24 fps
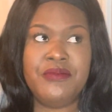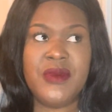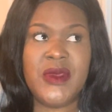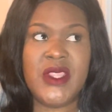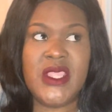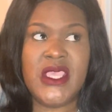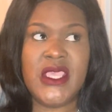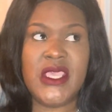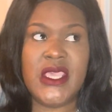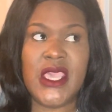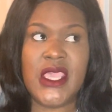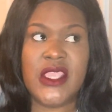
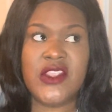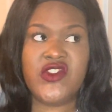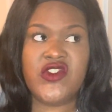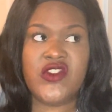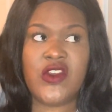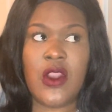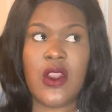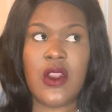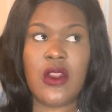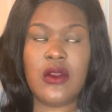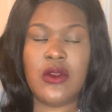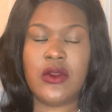EHR
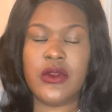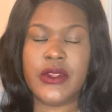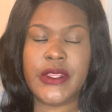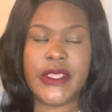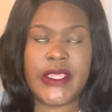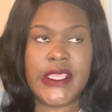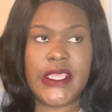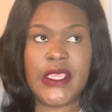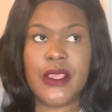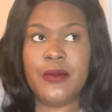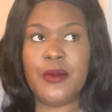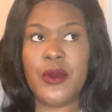or
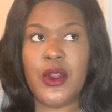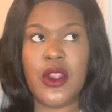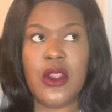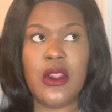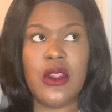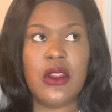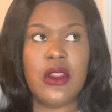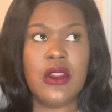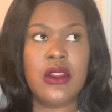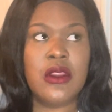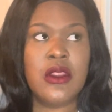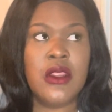
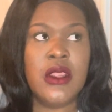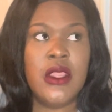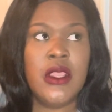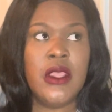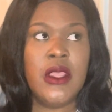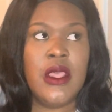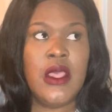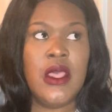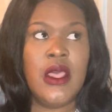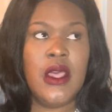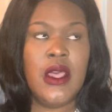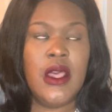EMR
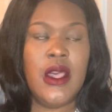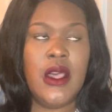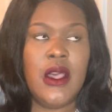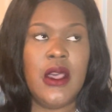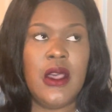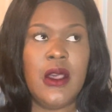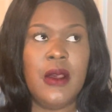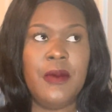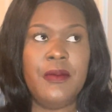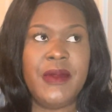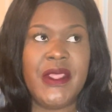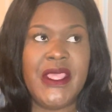
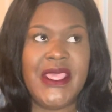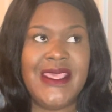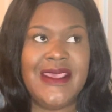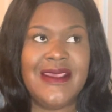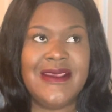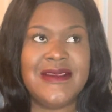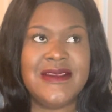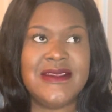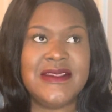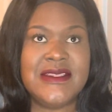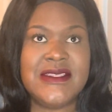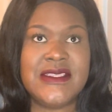
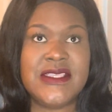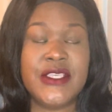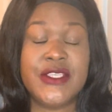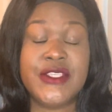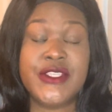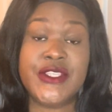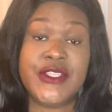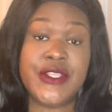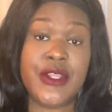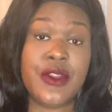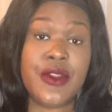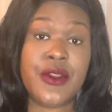is
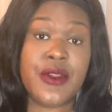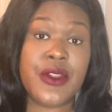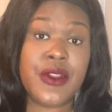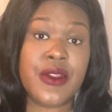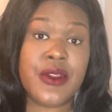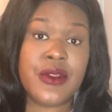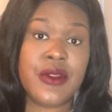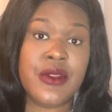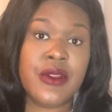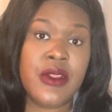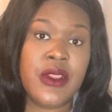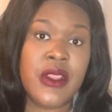
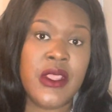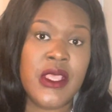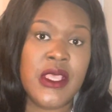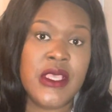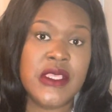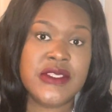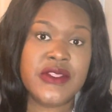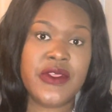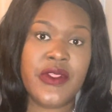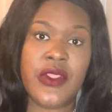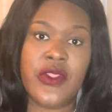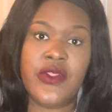Cerner.
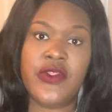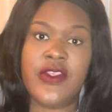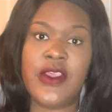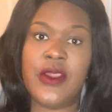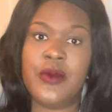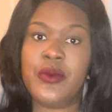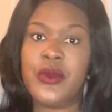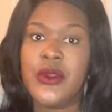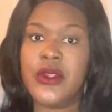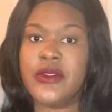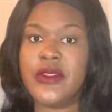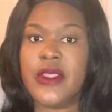So they
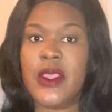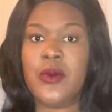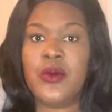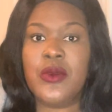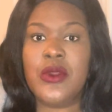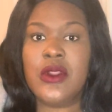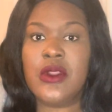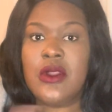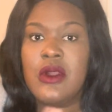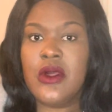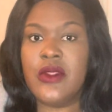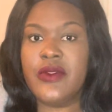
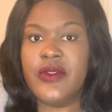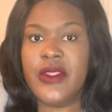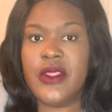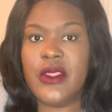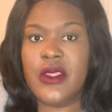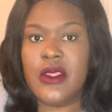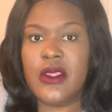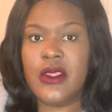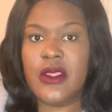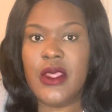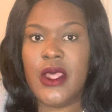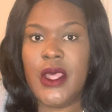work on
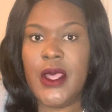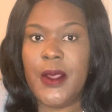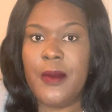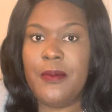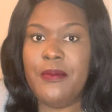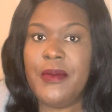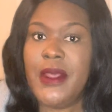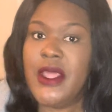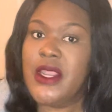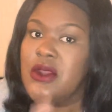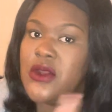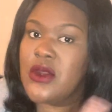the
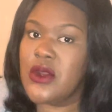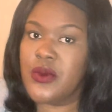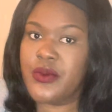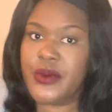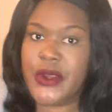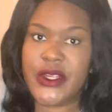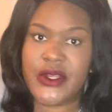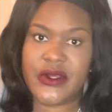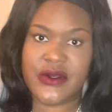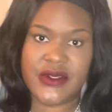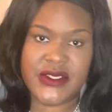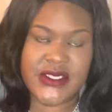medical
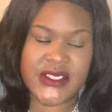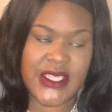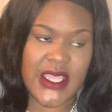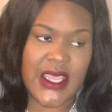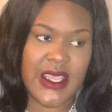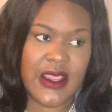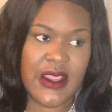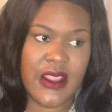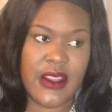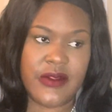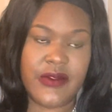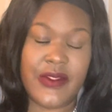record
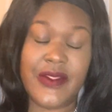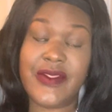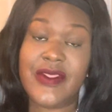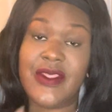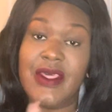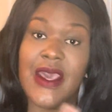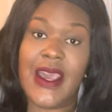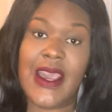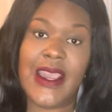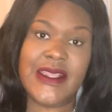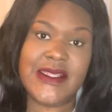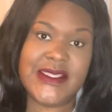side,
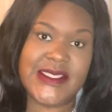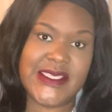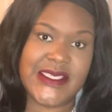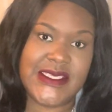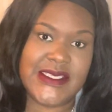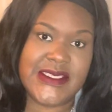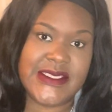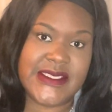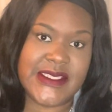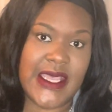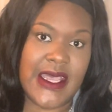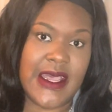the
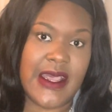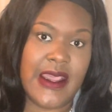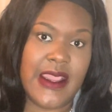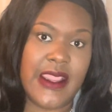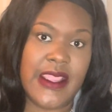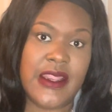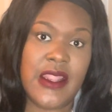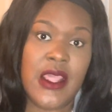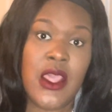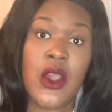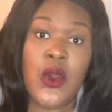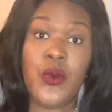IT
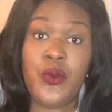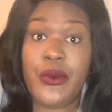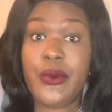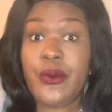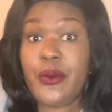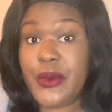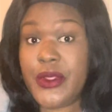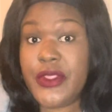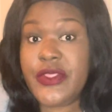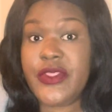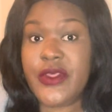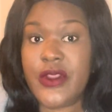side
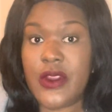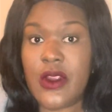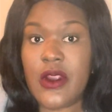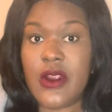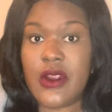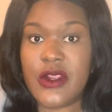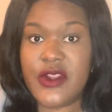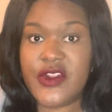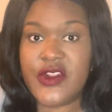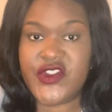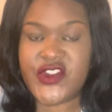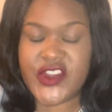with their
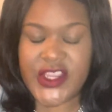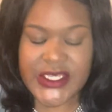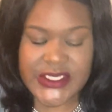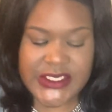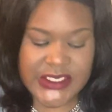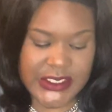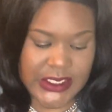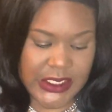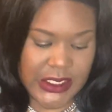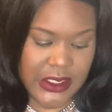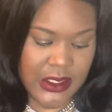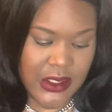RHIT